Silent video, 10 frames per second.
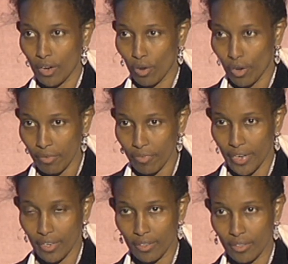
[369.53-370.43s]

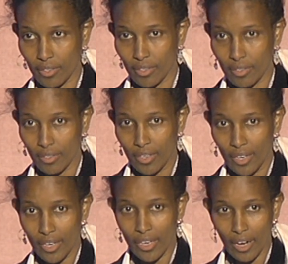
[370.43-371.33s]
confidence
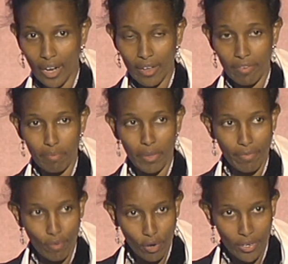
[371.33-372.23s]
in life
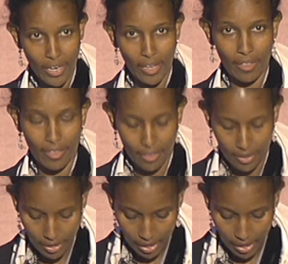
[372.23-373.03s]
before death